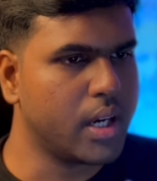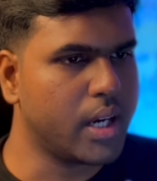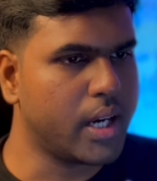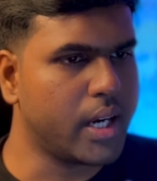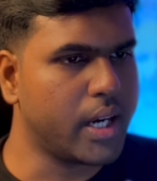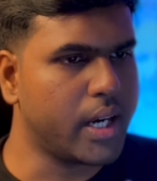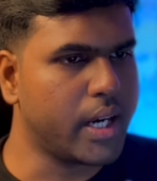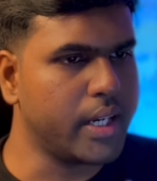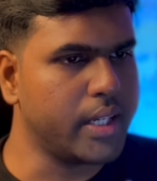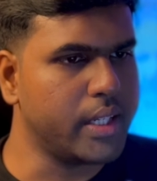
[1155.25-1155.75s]

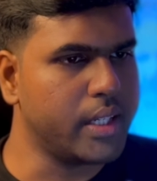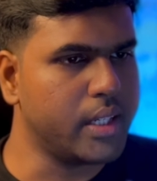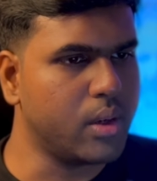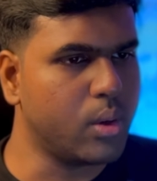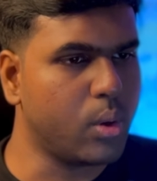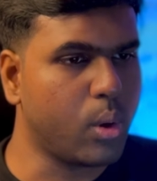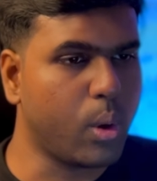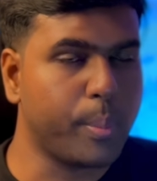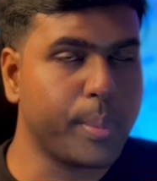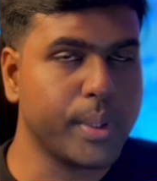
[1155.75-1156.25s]
and
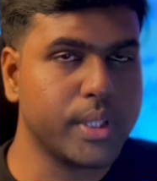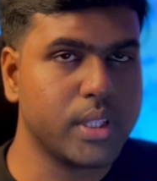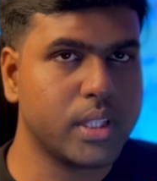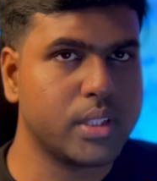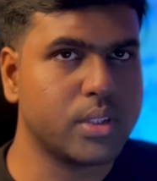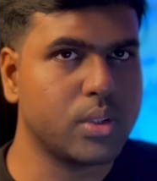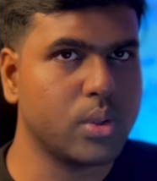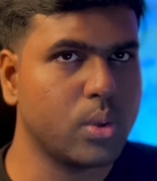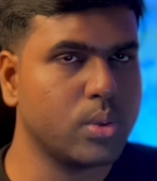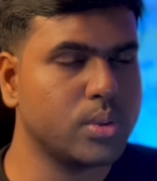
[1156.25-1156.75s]
open
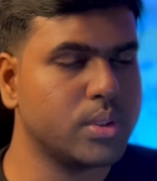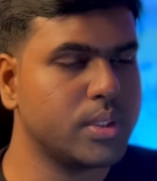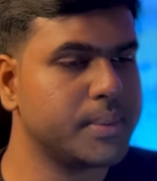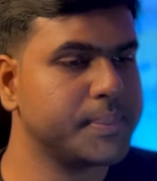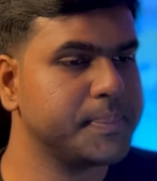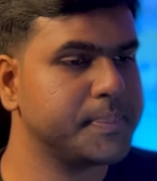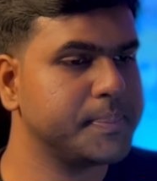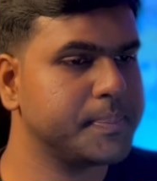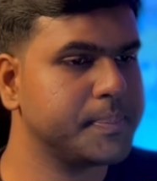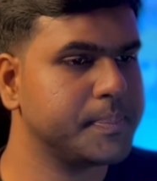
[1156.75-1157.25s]
that node.
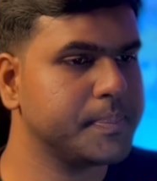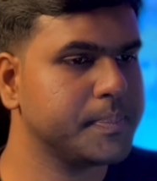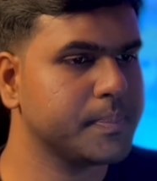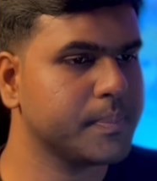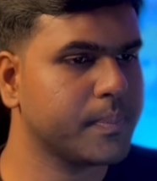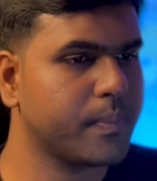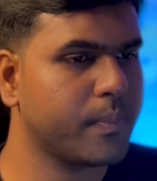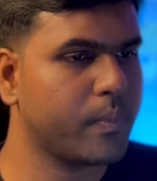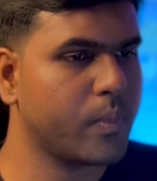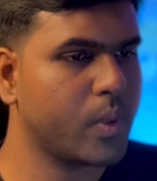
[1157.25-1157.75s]

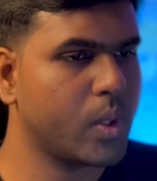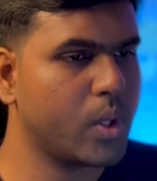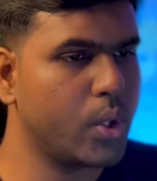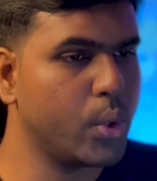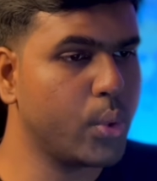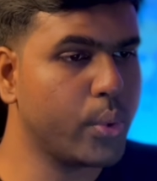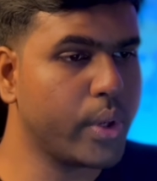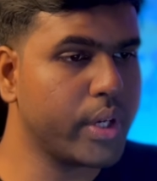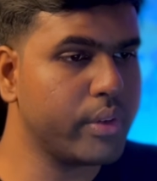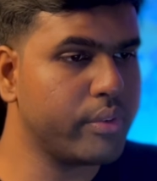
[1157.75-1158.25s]

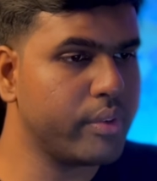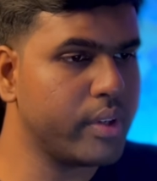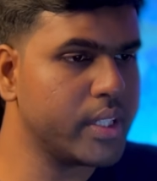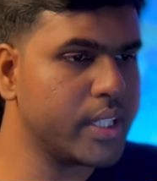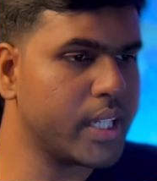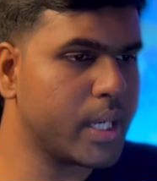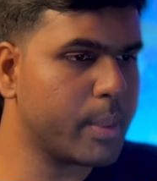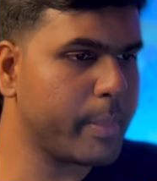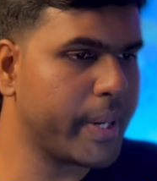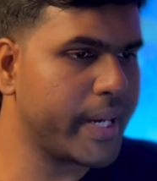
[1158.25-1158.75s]
You can
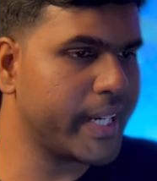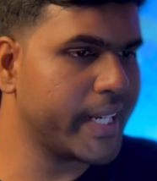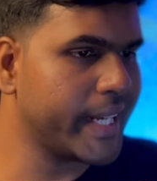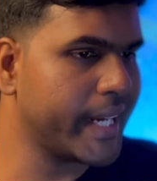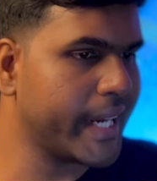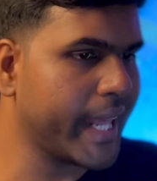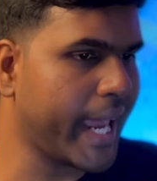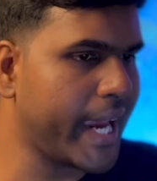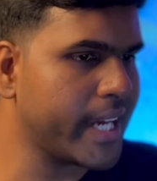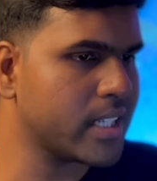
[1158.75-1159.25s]
filter by
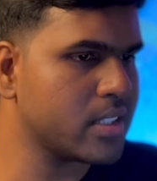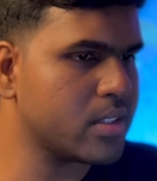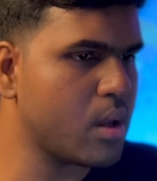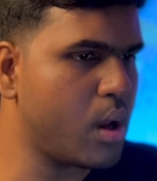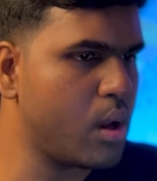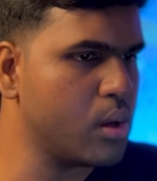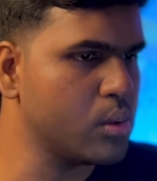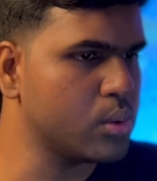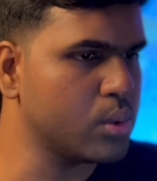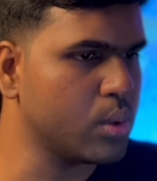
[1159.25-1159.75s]
tags
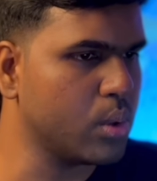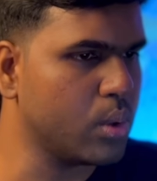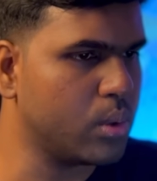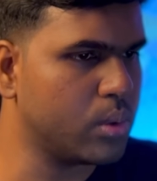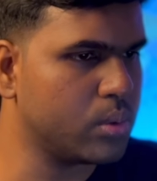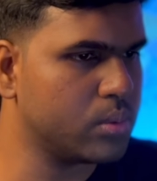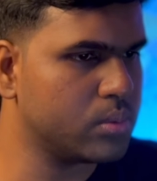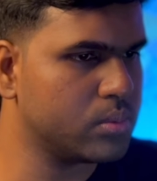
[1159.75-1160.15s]
also,